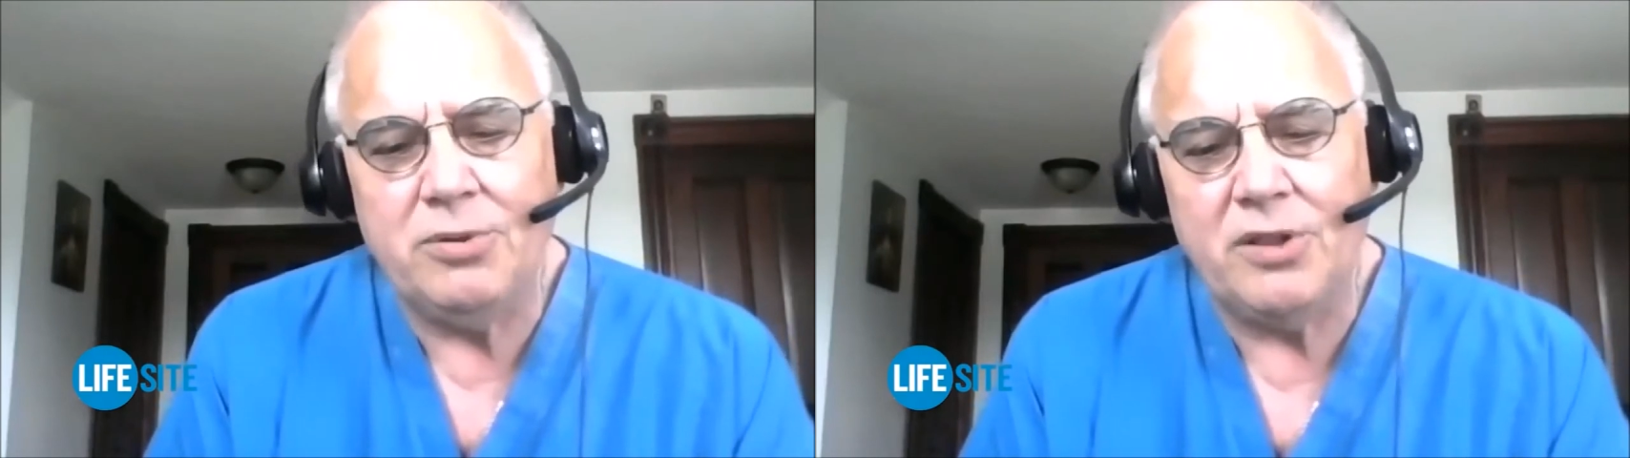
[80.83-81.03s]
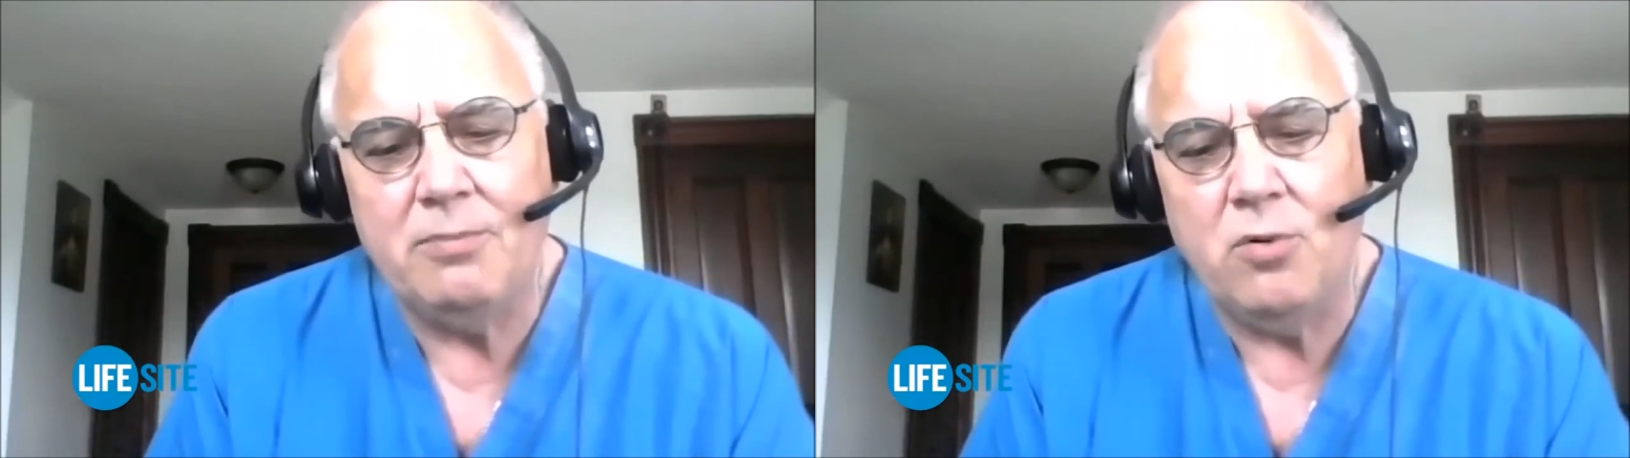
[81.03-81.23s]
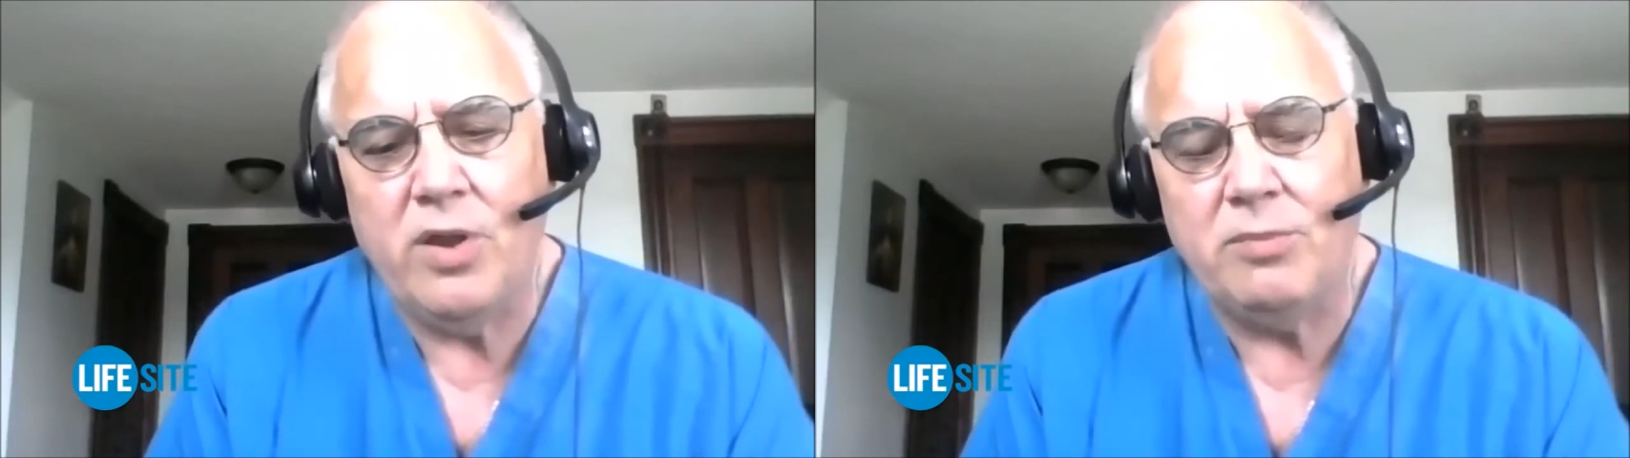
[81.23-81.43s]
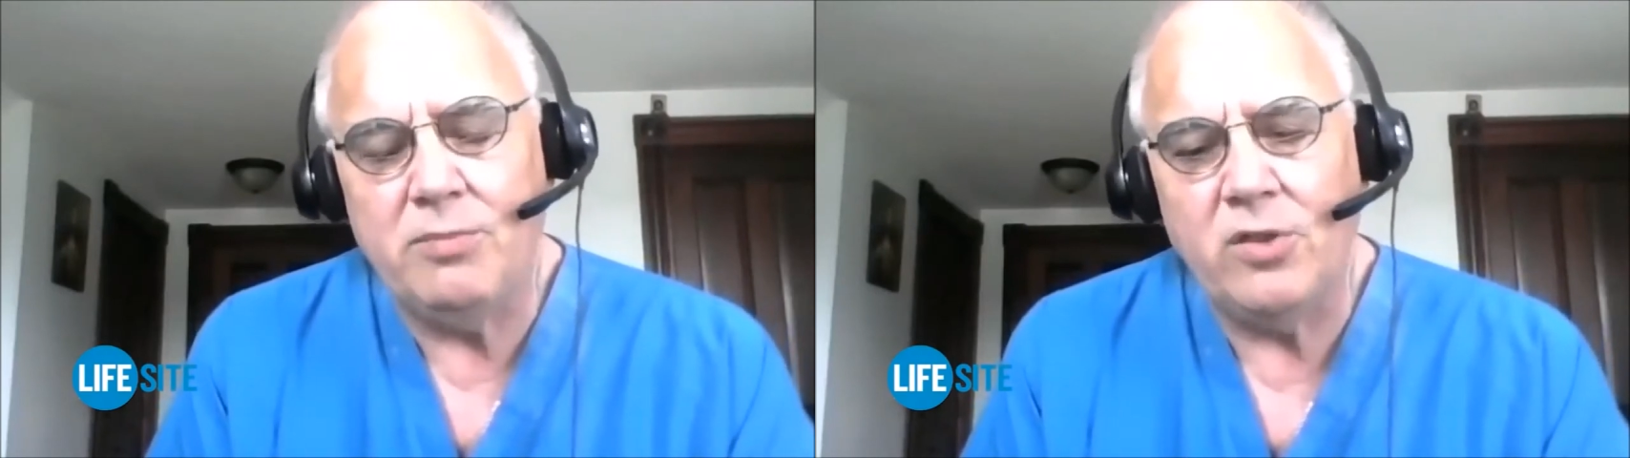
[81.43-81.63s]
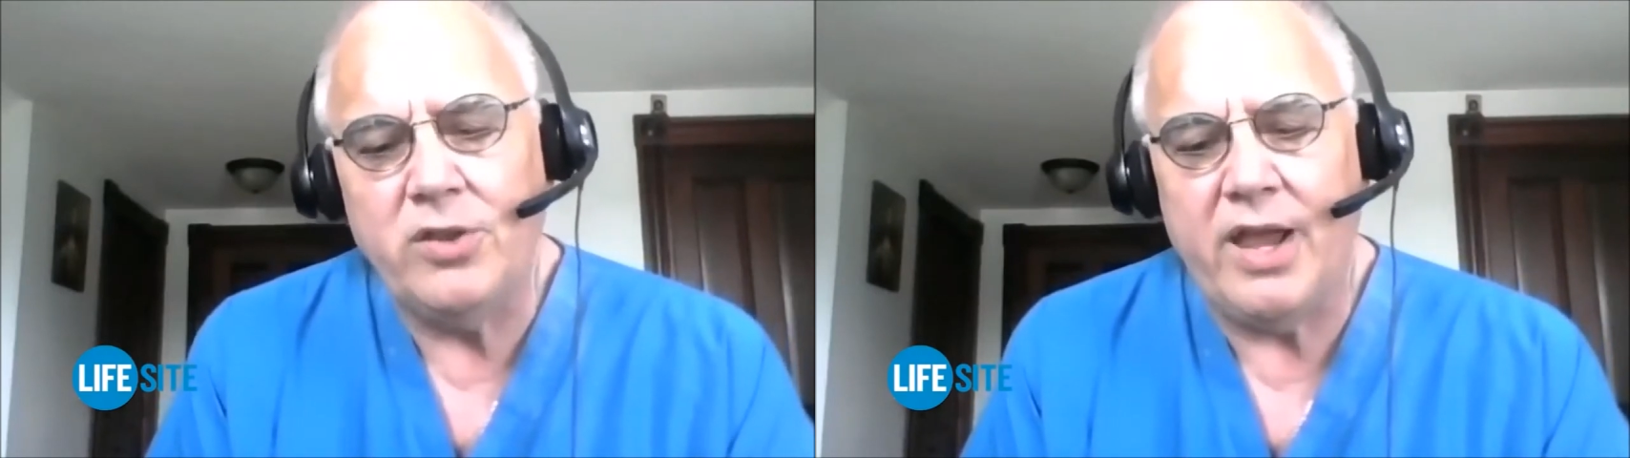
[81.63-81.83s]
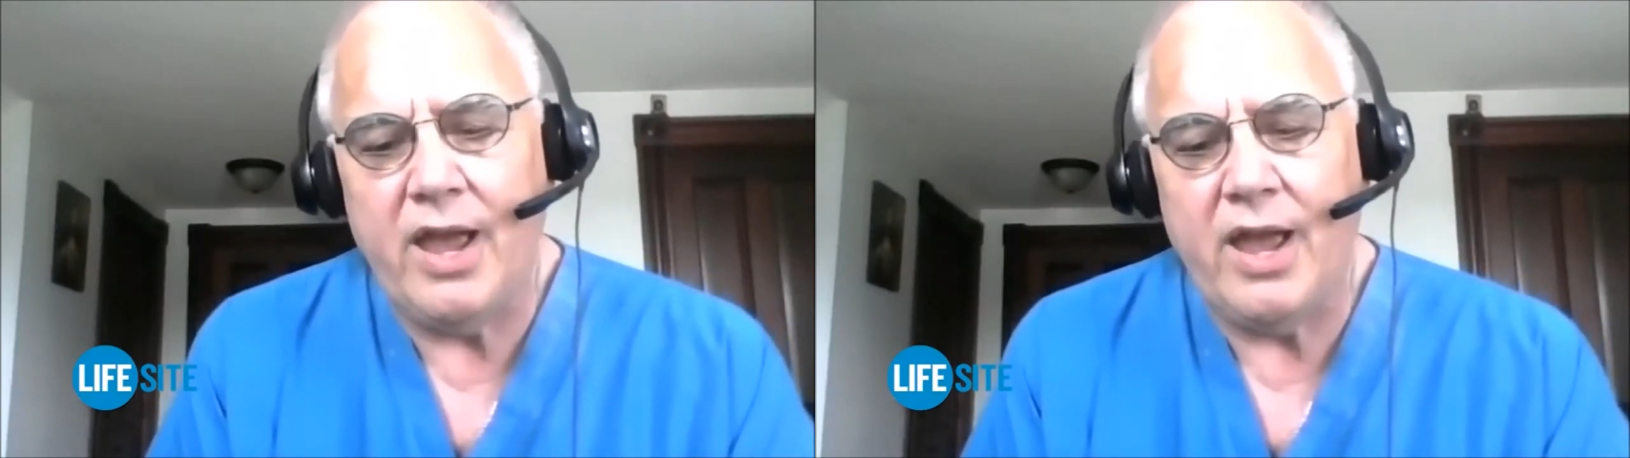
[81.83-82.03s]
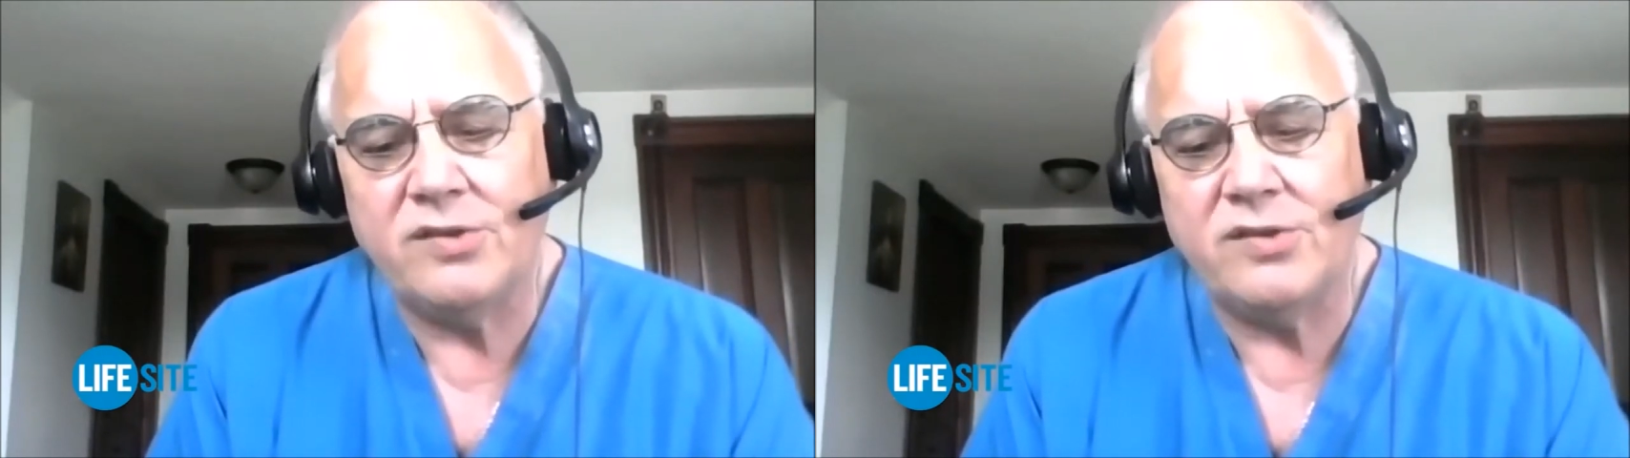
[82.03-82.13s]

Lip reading: playboy millionaire.